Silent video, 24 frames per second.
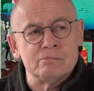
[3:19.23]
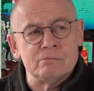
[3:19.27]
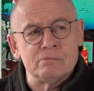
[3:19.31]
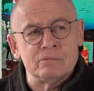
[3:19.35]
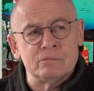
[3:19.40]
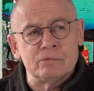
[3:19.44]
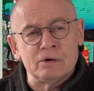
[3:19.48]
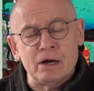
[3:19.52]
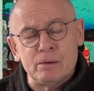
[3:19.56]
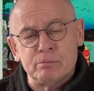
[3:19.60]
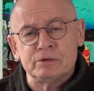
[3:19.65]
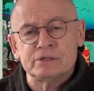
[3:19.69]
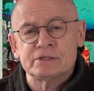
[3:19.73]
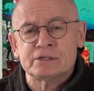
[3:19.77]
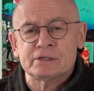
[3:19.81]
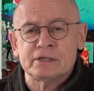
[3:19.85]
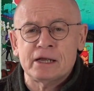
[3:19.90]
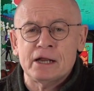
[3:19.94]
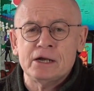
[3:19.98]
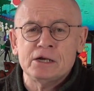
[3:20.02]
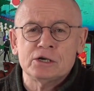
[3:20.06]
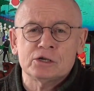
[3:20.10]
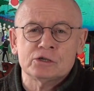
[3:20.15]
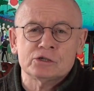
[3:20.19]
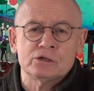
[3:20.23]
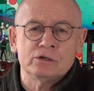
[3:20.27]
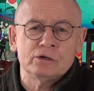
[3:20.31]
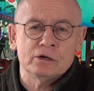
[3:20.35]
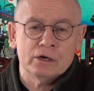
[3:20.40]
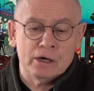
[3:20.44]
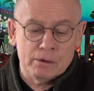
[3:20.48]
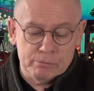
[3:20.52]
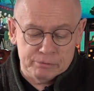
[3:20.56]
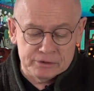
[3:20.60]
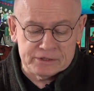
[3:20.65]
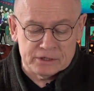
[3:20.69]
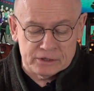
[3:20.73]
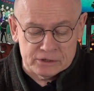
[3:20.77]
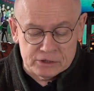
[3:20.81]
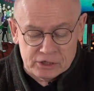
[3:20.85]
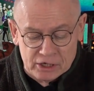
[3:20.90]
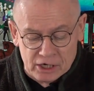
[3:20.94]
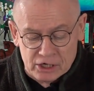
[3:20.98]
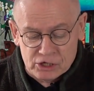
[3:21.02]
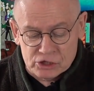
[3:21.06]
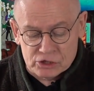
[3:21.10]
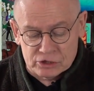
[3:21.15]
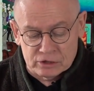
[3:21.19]

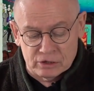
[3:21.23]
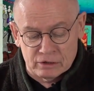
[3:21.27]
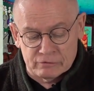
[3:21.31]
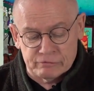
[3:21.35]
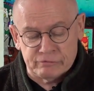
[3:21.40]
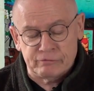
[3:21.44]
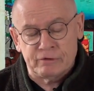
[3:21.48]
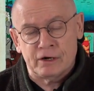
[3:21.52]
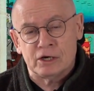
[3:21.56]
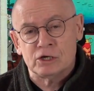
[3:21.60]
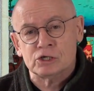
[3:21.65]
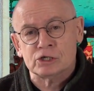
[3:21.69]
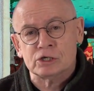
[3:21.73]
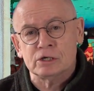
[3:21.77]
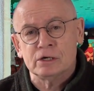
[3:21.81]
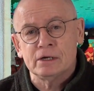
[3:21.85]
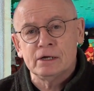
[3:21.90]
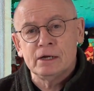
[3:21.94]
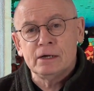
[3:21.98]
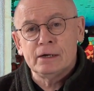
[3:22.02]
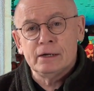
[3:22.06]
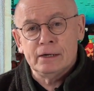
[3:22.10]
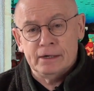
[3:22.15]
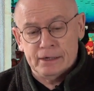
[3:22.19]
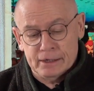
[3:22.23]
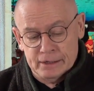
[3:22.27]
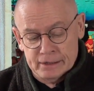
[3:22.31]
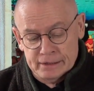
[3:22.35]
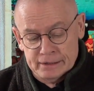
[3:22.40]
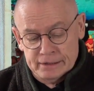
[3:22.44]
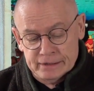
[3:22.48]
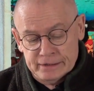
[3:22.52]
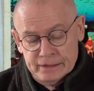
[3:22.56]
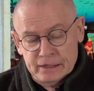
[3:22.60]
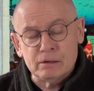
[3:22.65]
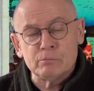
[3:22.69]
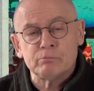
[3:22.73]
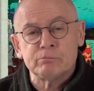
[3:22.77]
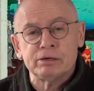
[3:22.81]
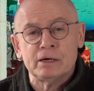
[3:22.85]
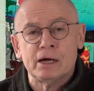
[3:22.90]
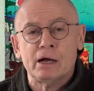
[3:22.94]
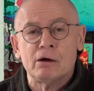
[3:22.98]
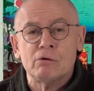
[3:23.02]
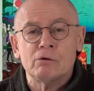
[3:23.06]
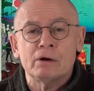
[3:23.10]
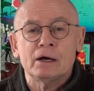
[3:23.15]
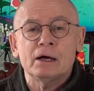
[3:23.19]
representational function, little
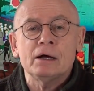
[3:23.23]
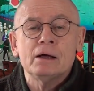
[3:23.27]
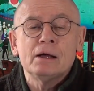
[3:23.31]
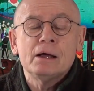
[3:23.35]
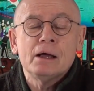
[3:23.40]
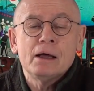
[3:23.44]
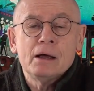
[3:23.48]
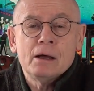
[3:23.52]
power,